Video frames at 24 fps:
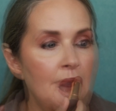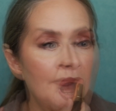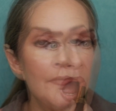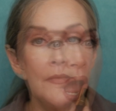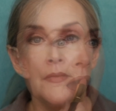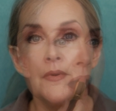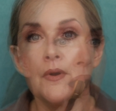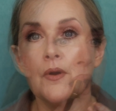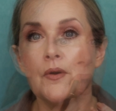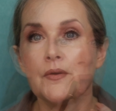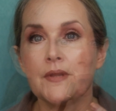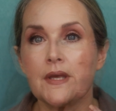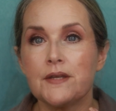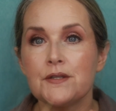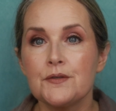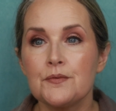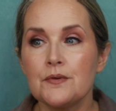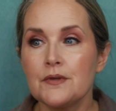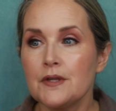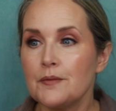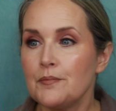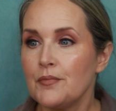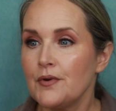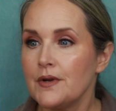Oh, that's
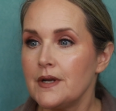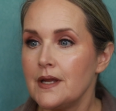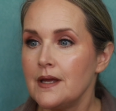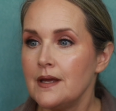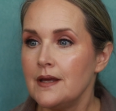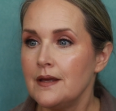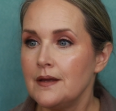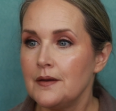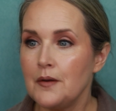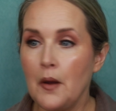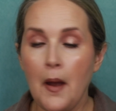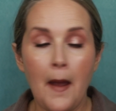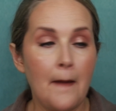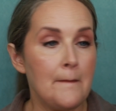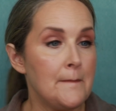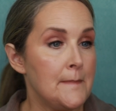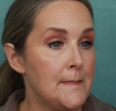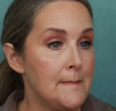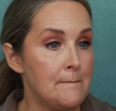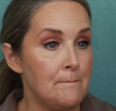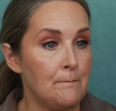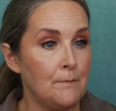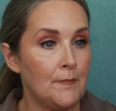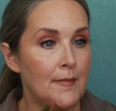really pretty.
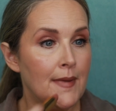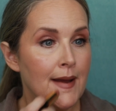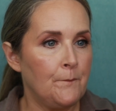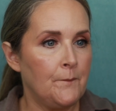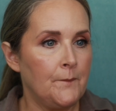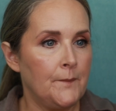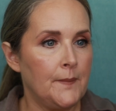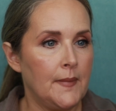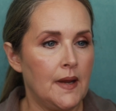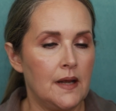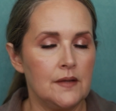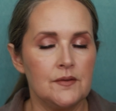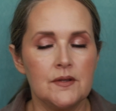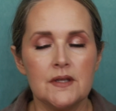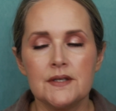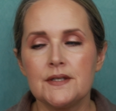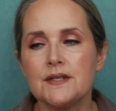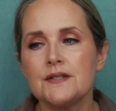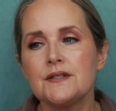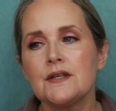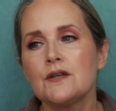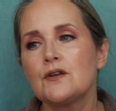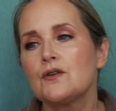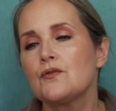And this is
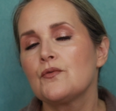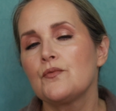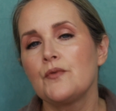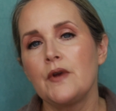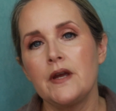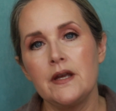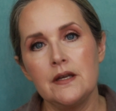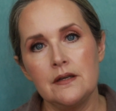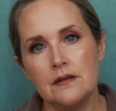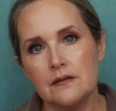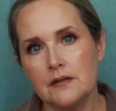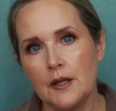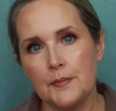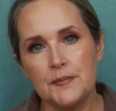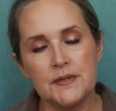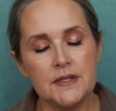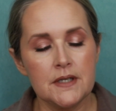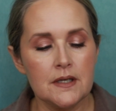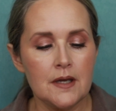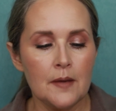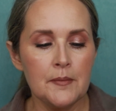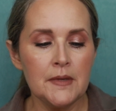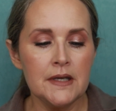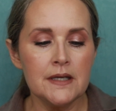a great lipstick.
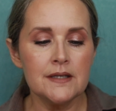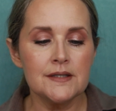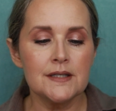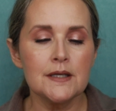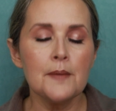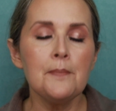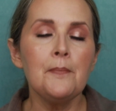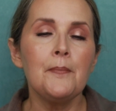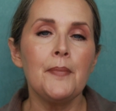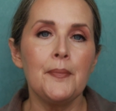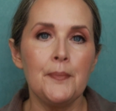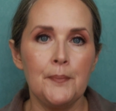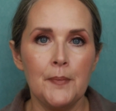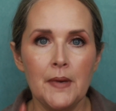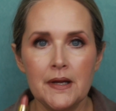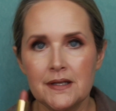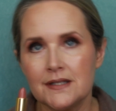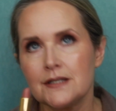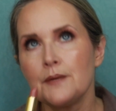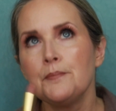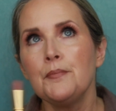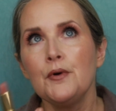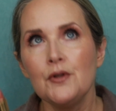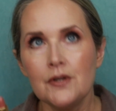I mean, it's a
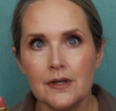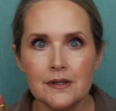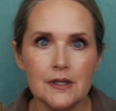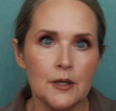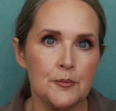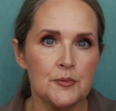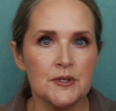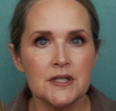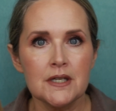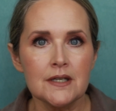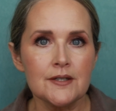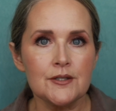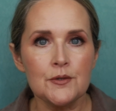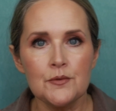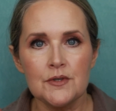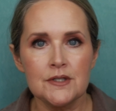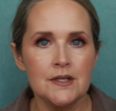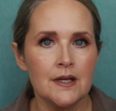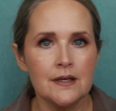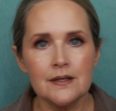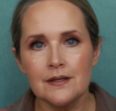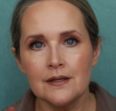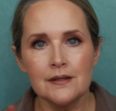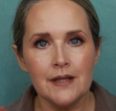bullet lipstick, so it's not
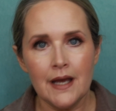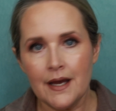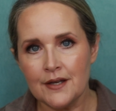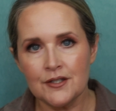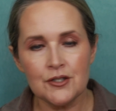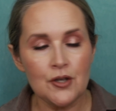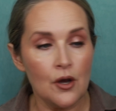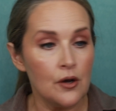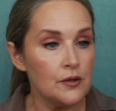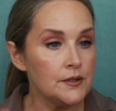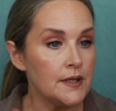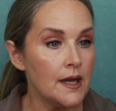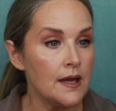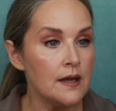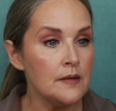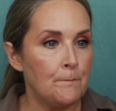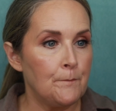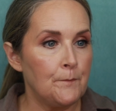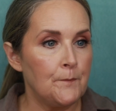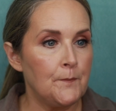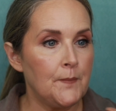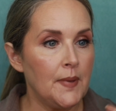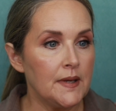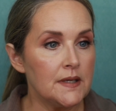going to last all day,
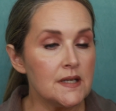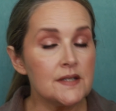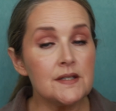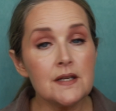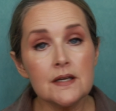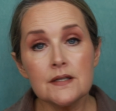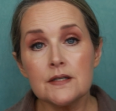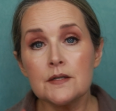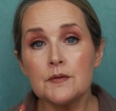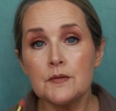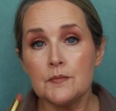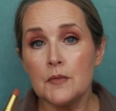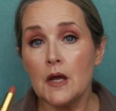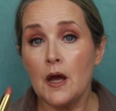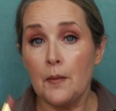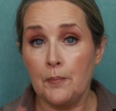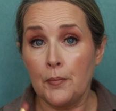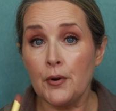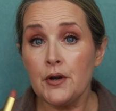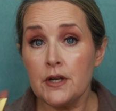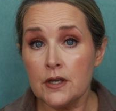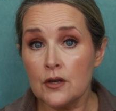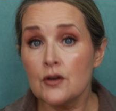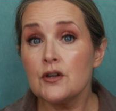but it does a
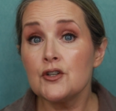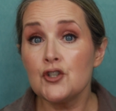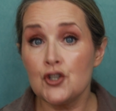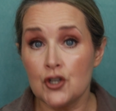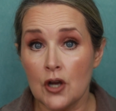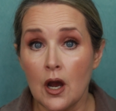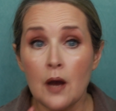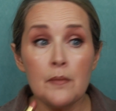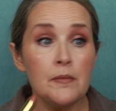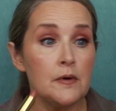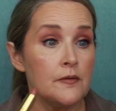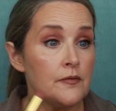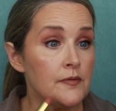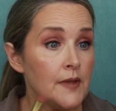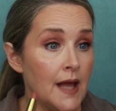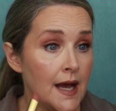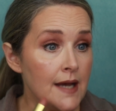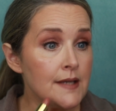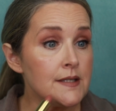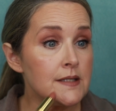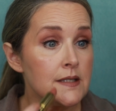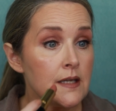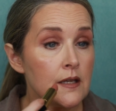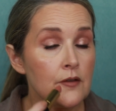pretty good job of
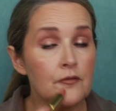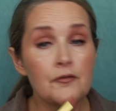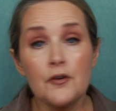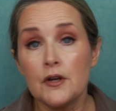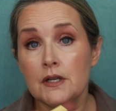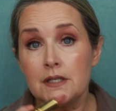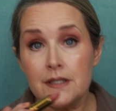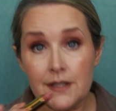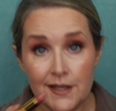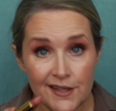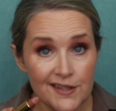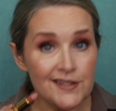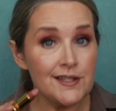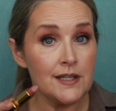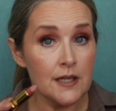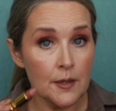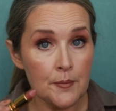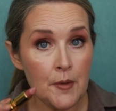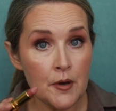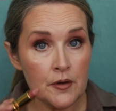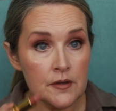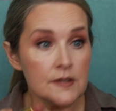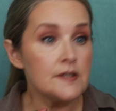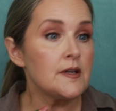lasting for a decent
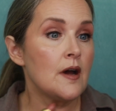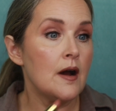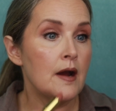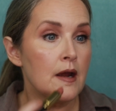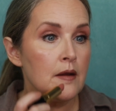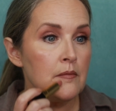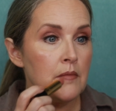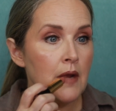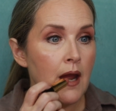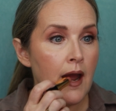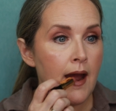amount of time.